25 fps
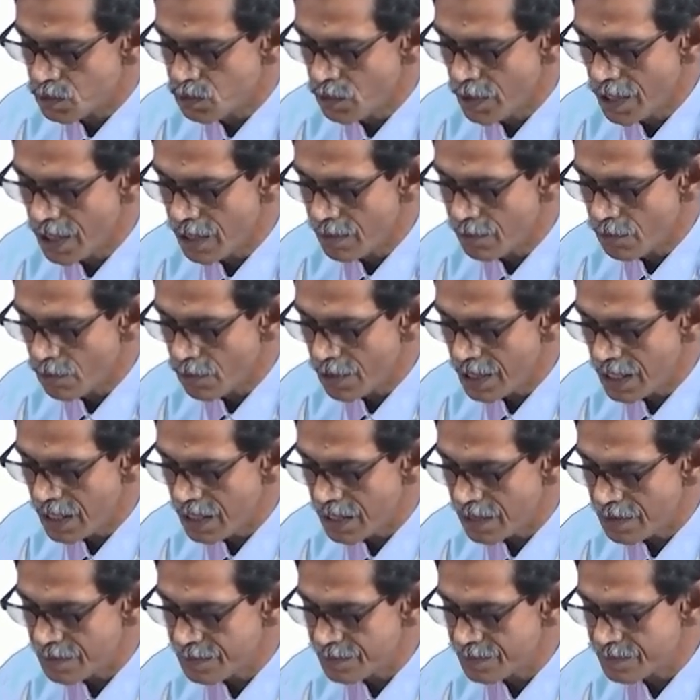12
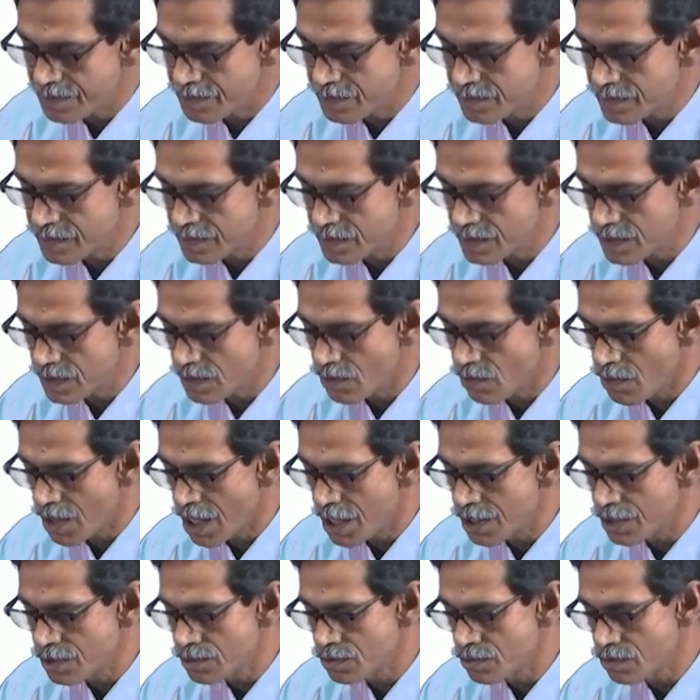well,
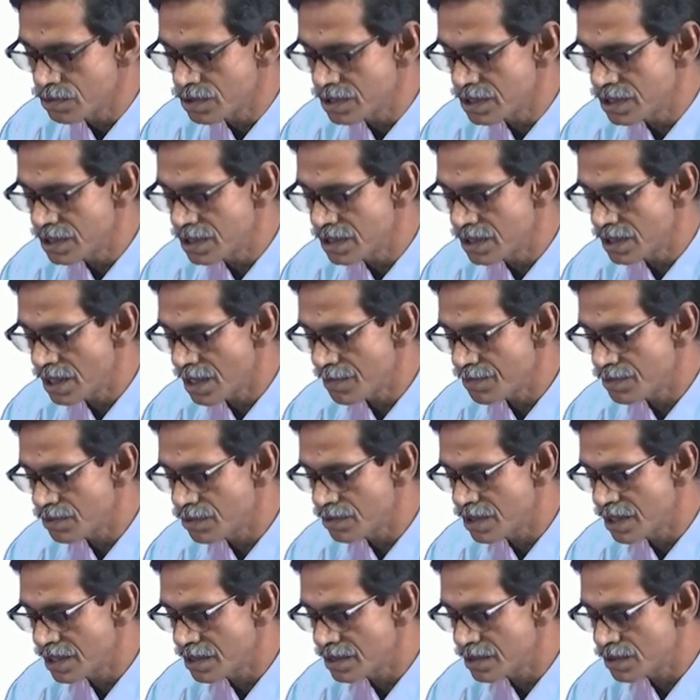1, 2, 3 up
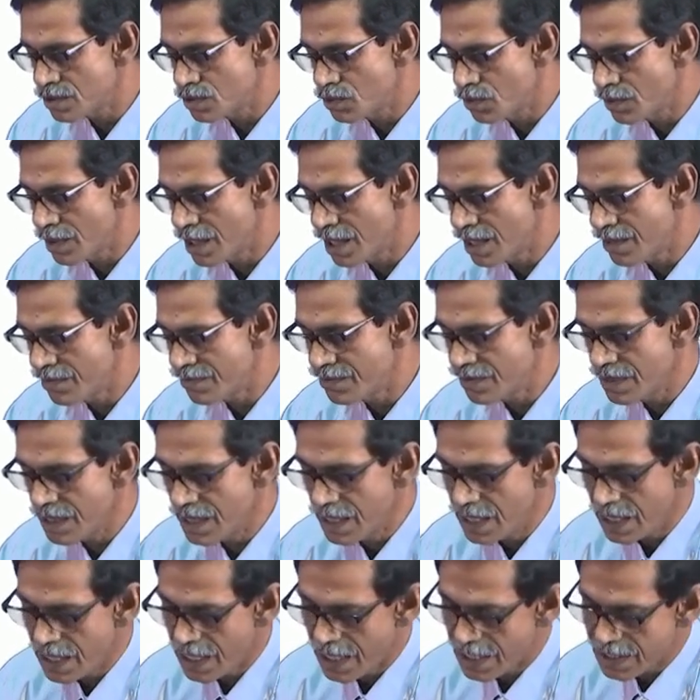to then 12,
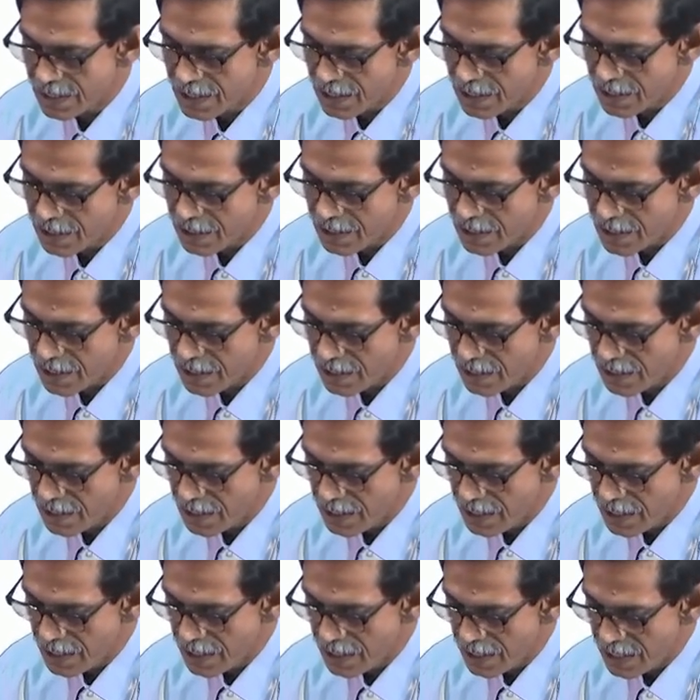and there are
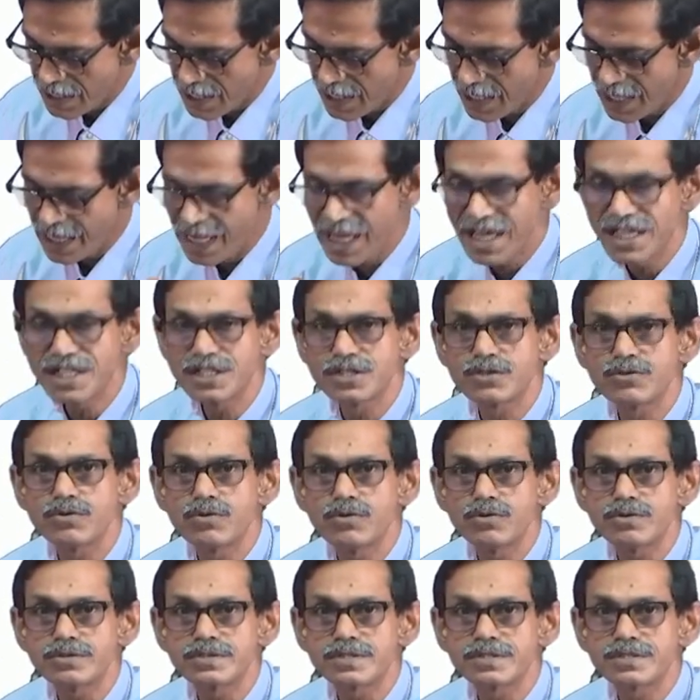8
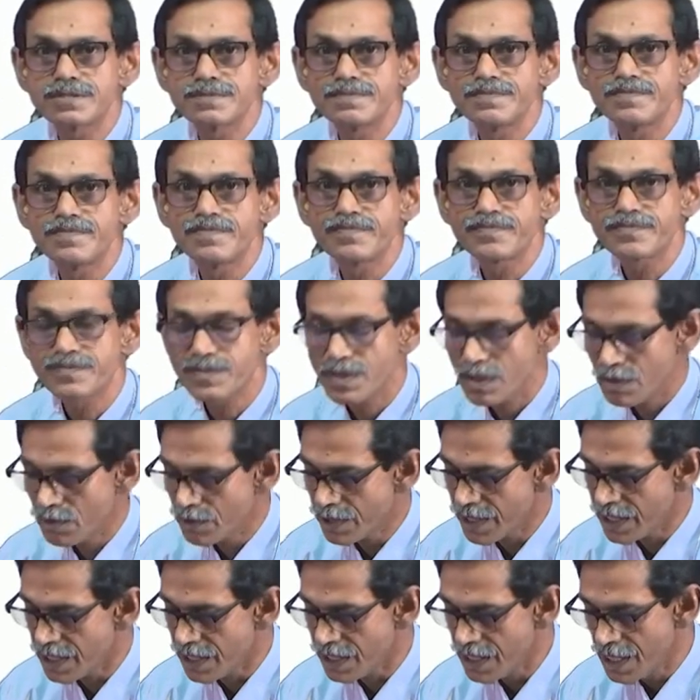rows.
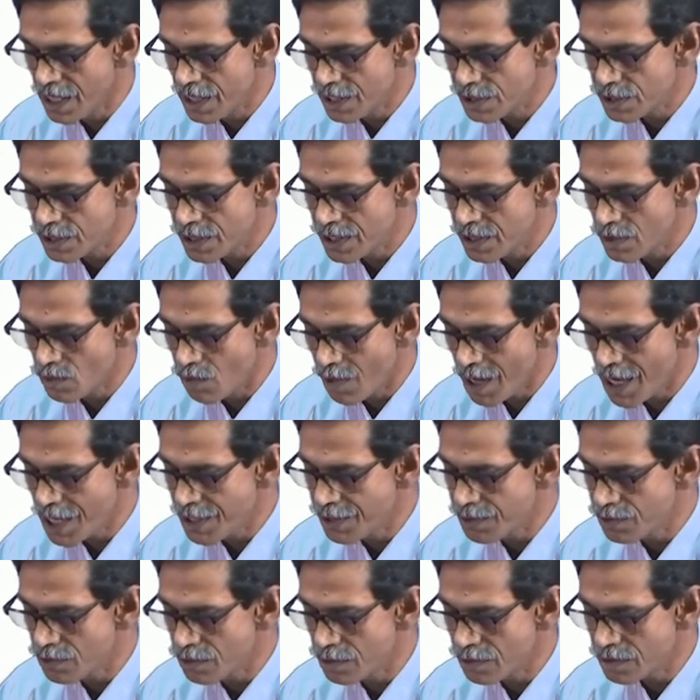Okay. So, in
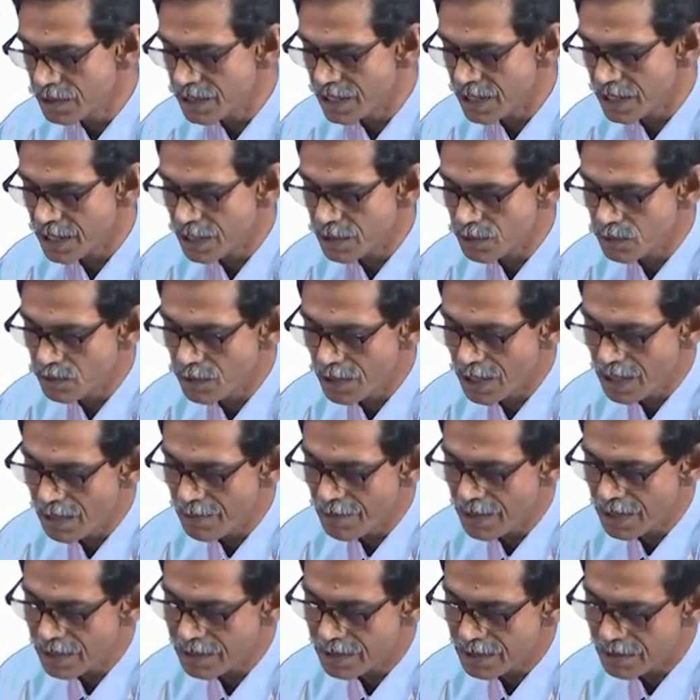one row there are
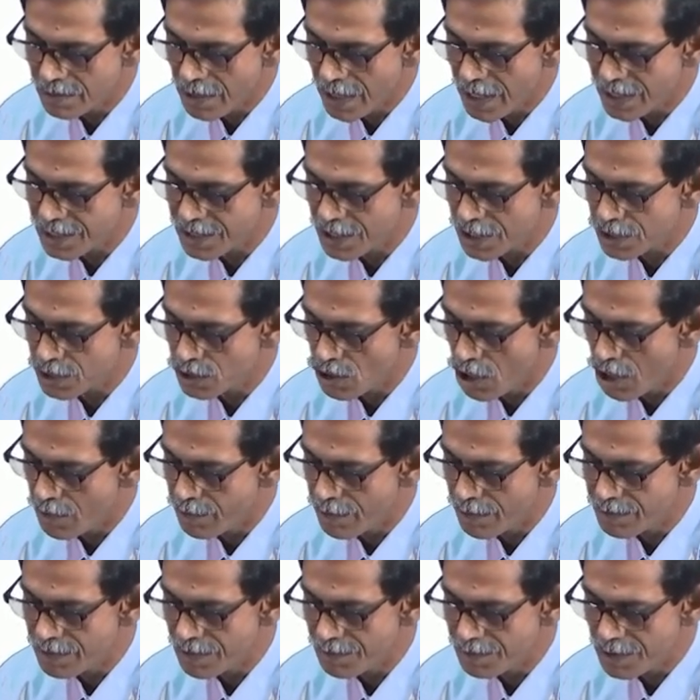12, and at the
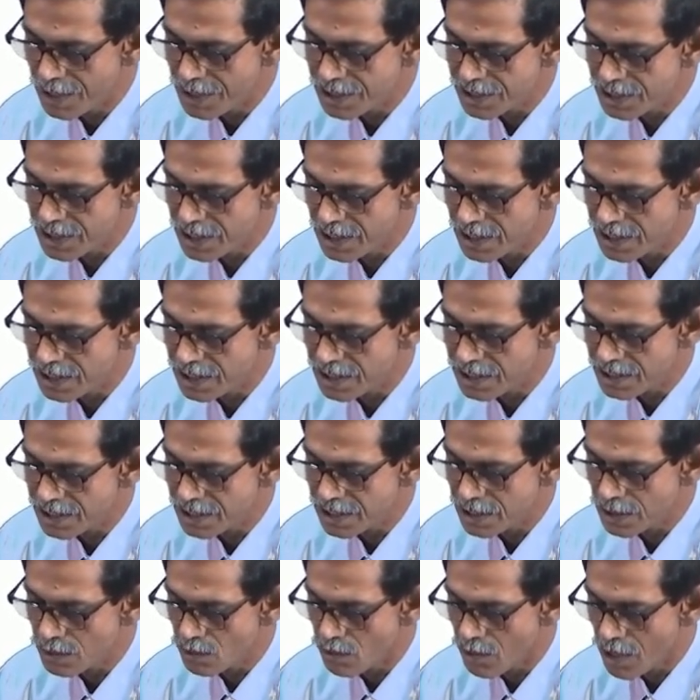top of the plastic it is
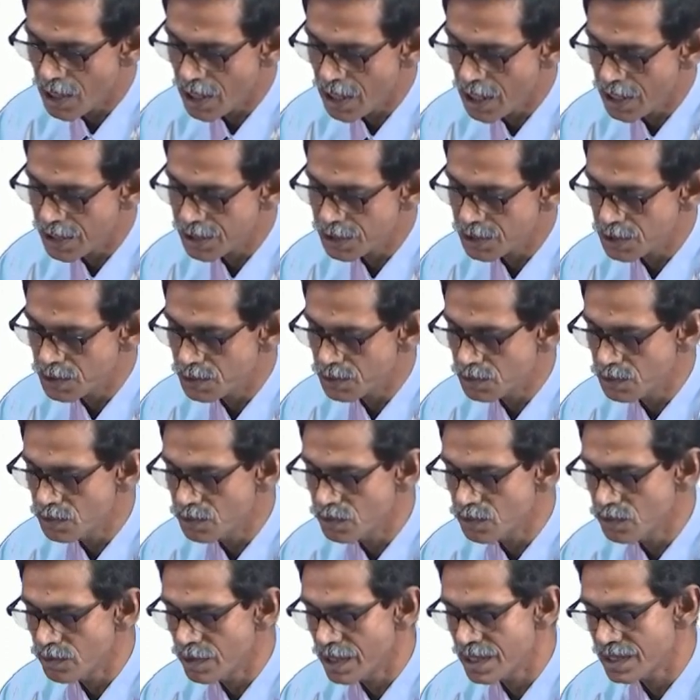written 1,
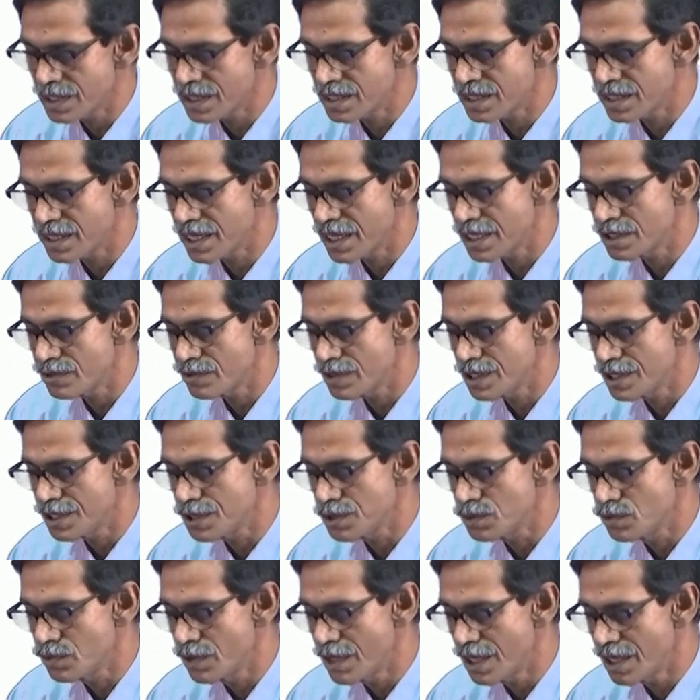2 and then
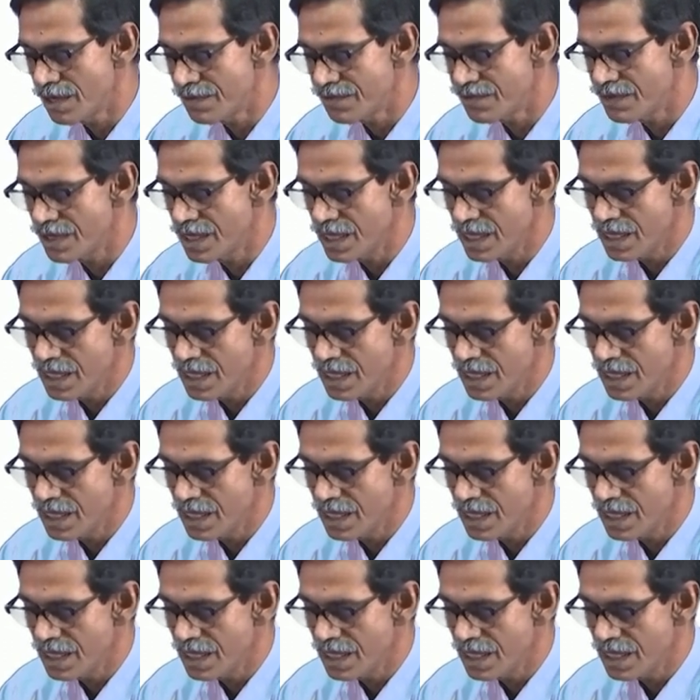gradually 12,